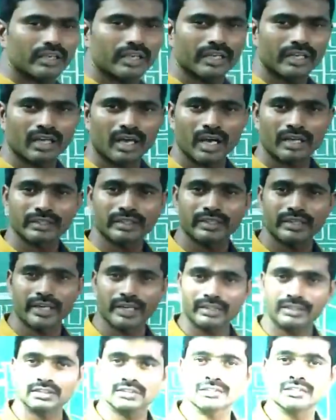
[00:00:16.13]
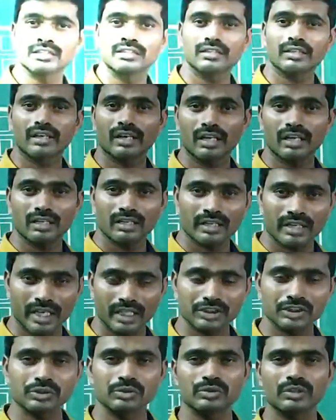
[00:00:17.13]
an architect
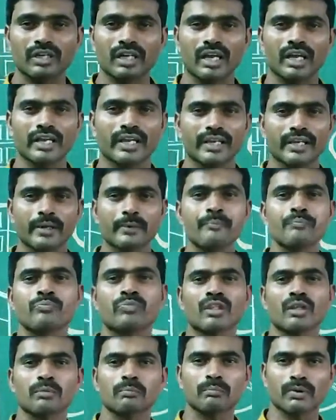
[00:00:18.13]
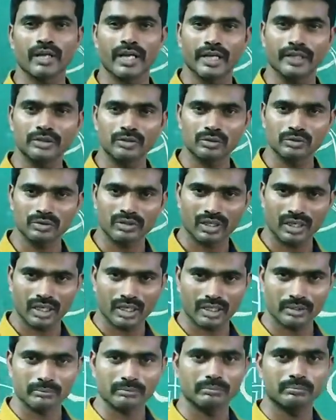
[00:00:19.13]
has to draw a plan to
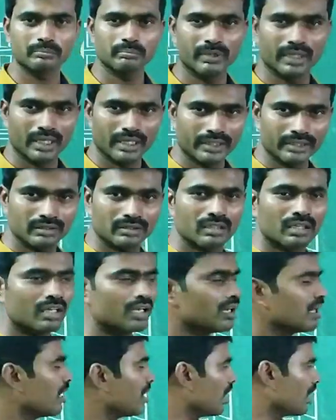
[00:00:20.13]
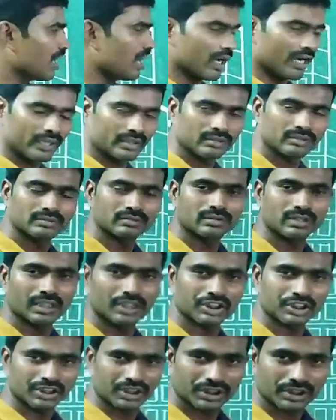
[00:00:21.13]
draw building or
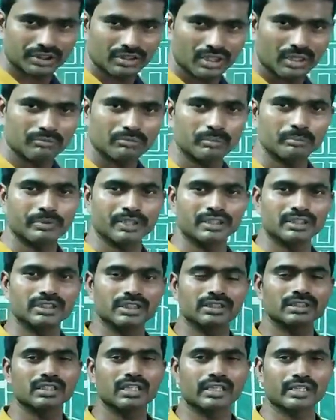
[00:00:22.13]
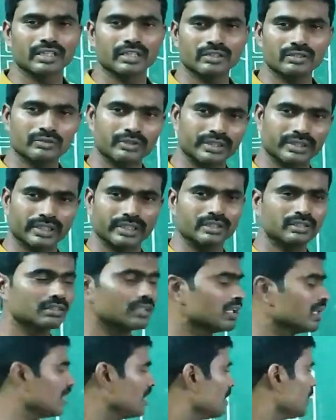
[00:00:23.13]
construction of bridges or everything.
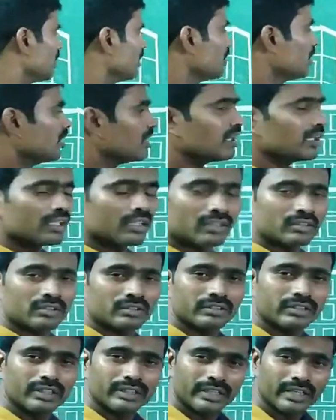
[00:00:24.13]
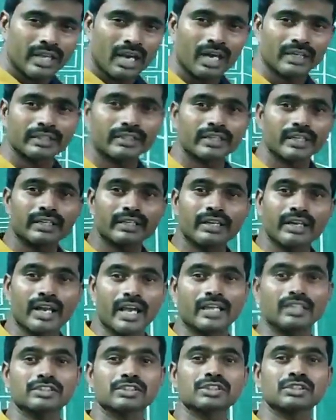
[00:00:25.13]
The architect
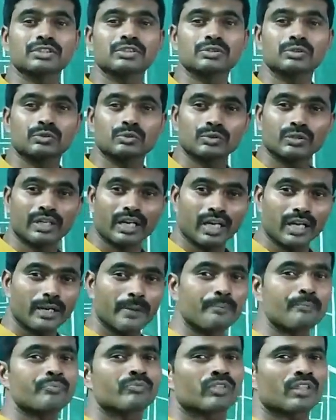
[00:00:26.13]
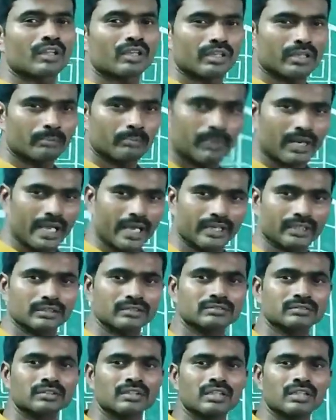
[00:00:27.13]
has to draw a
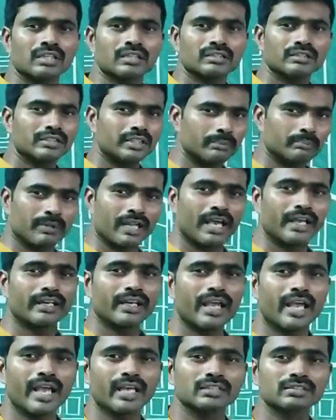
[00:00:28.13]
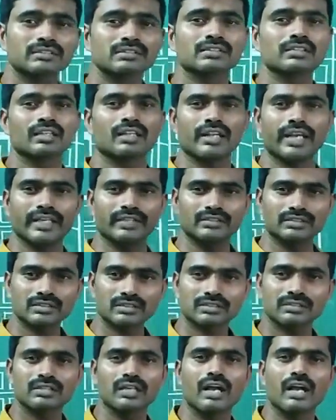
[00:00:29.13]
plan. The plan has
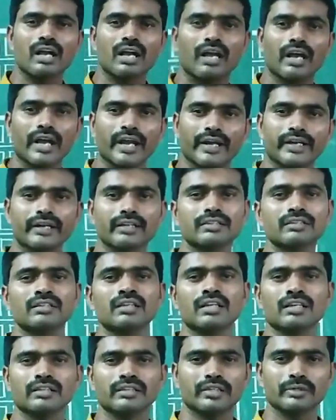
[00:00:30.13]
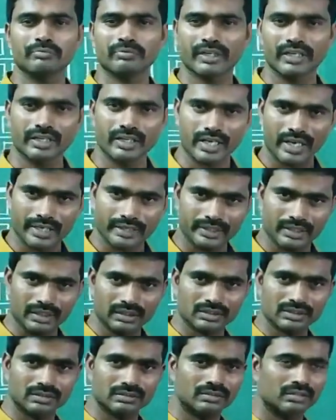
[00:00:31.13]
lines and different
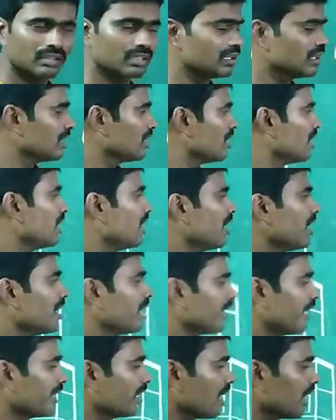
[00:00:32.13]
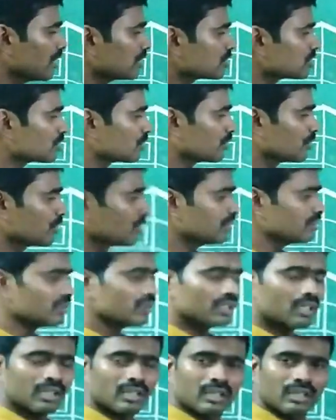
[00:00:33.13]
angles. And also,
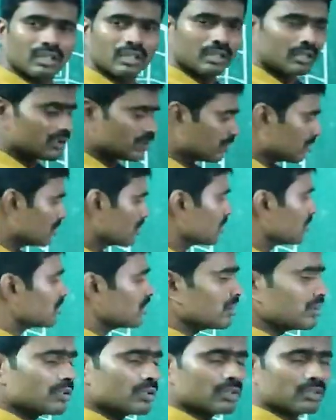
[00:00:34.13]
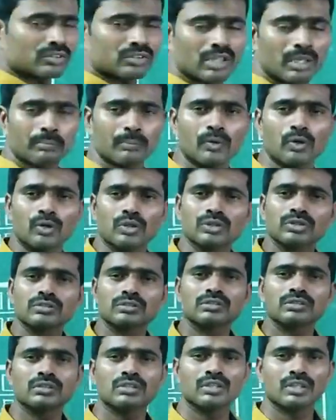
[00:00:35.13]

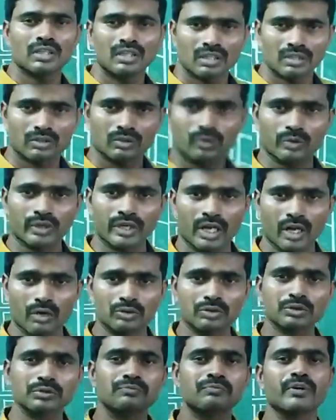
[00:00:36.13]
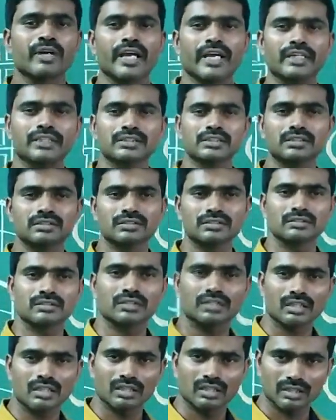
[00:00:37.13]
suppose we have to find
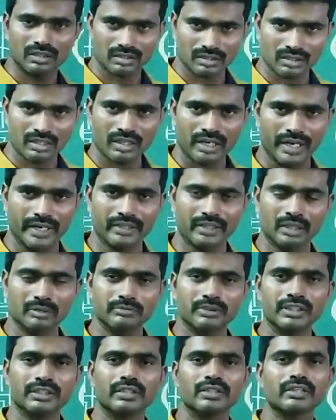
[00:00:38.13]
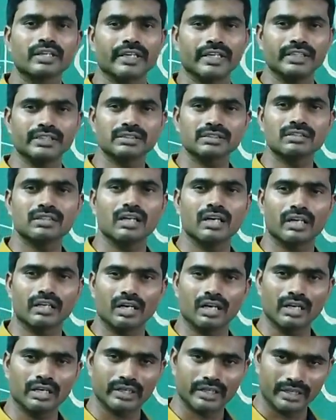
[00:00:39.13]
height of the trees or
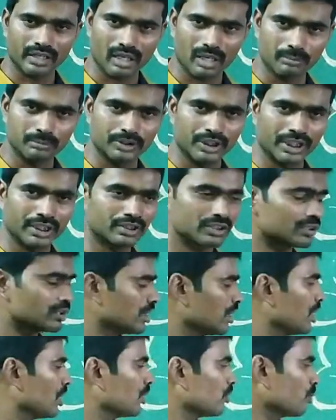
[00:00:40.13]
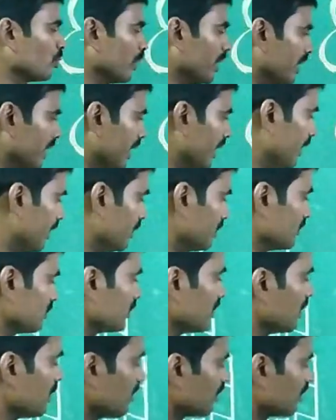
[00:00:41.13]
an objects, we need